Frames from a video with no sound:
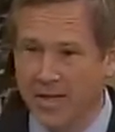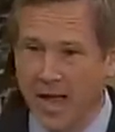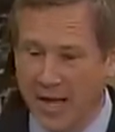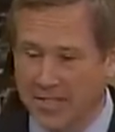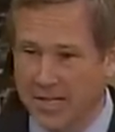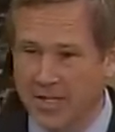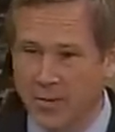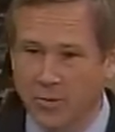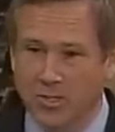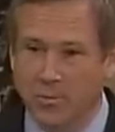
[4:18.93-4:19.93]
I said
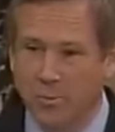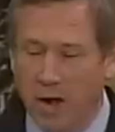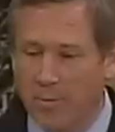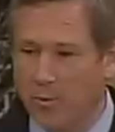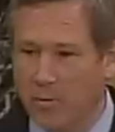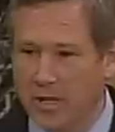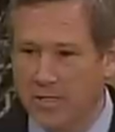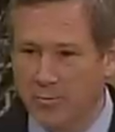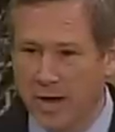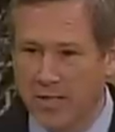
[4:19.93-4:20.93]
that we should probably
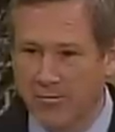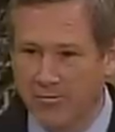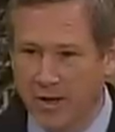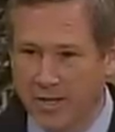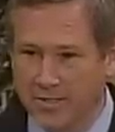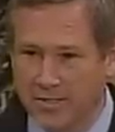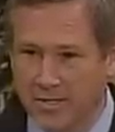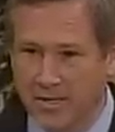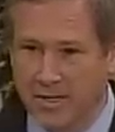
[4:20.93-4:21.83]
redirect the funds.